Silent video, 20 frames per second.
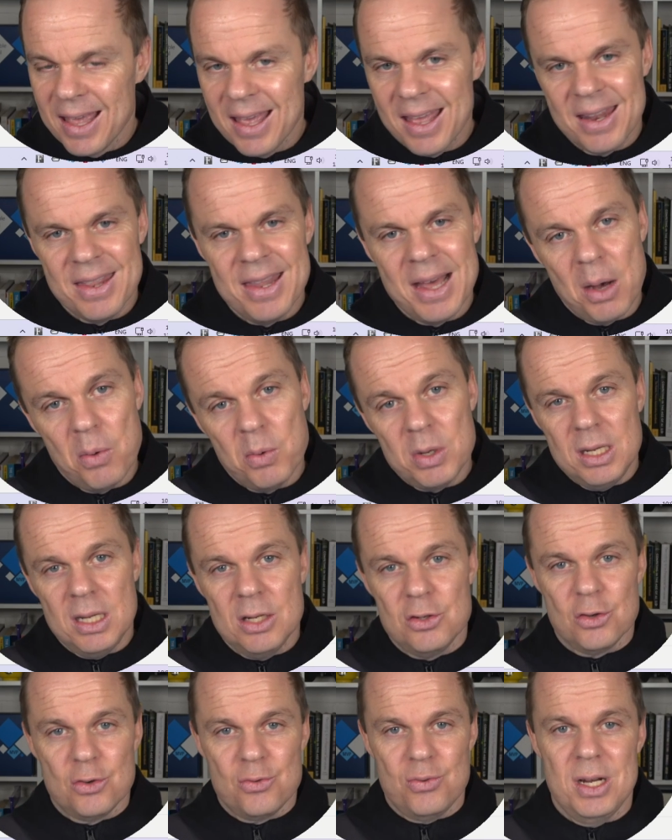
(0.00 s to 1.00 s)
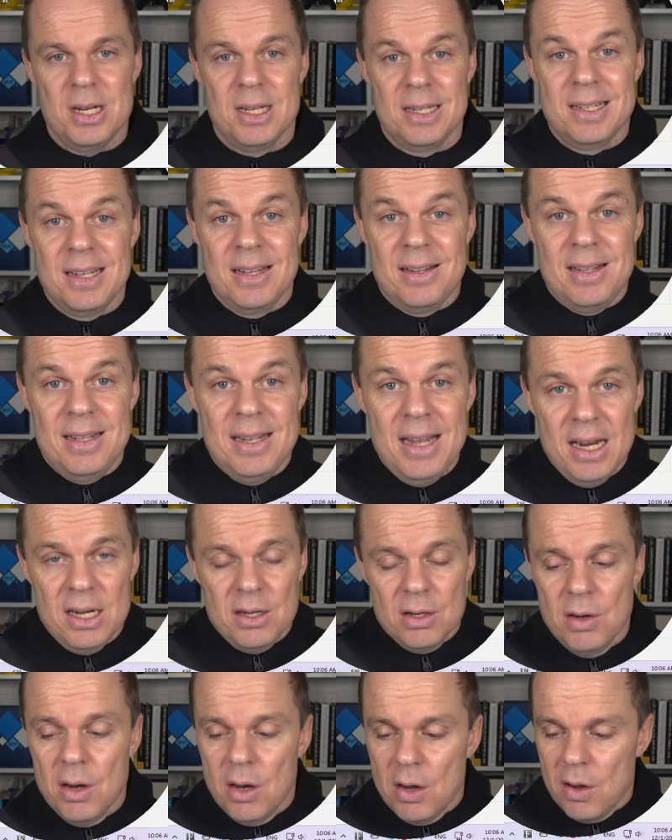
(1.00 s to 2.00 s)
Now we need to create a
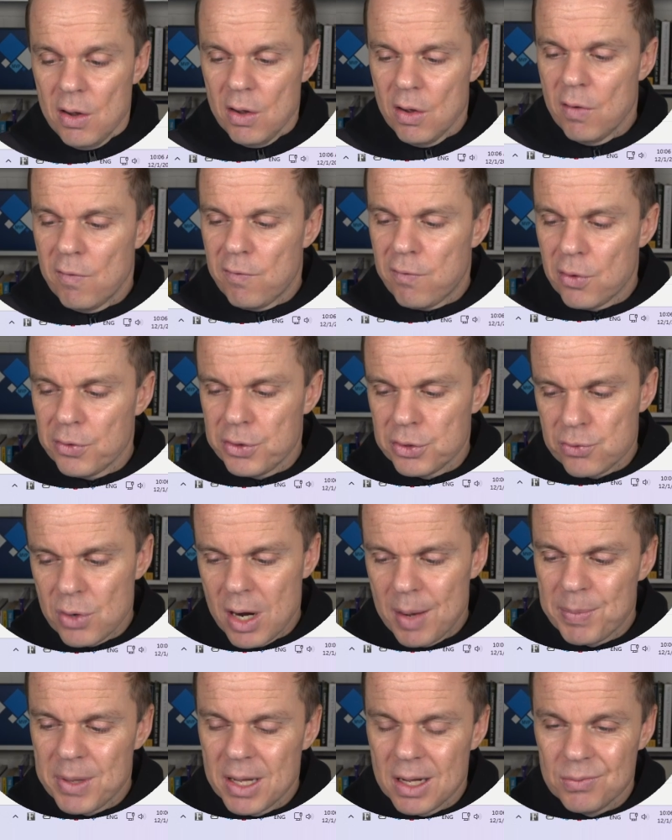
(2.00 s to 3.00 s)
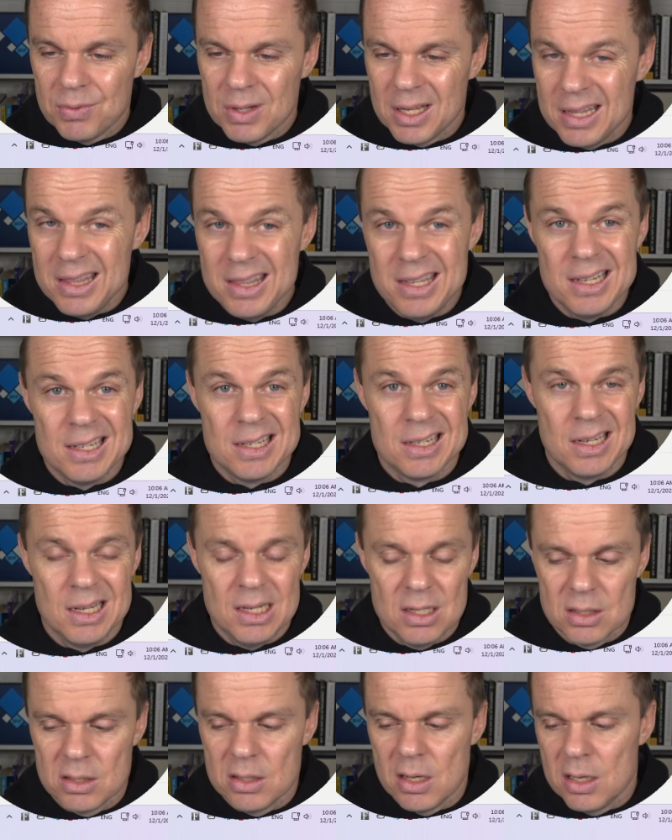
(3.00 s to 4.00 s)
selector for the dropdown and this
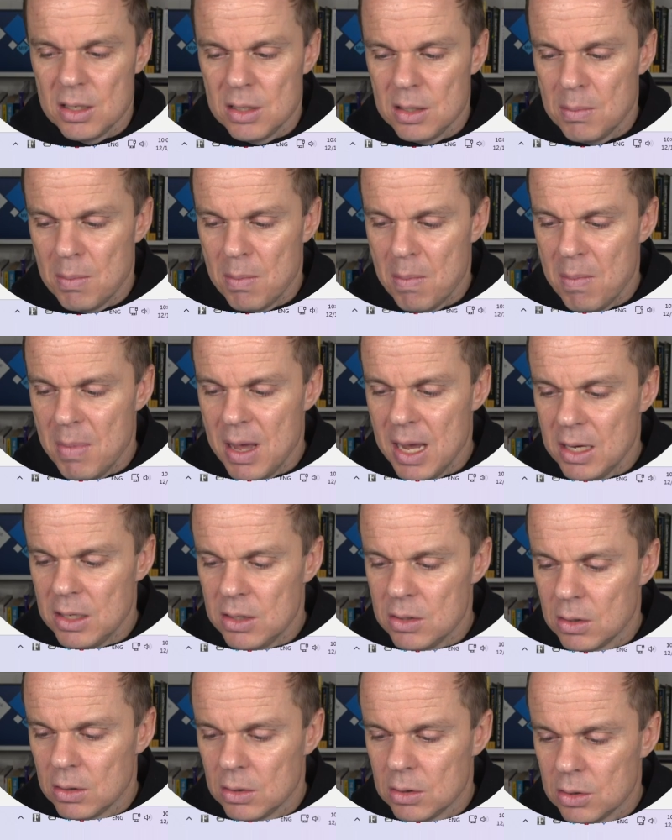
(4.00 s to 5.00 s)
is done manual.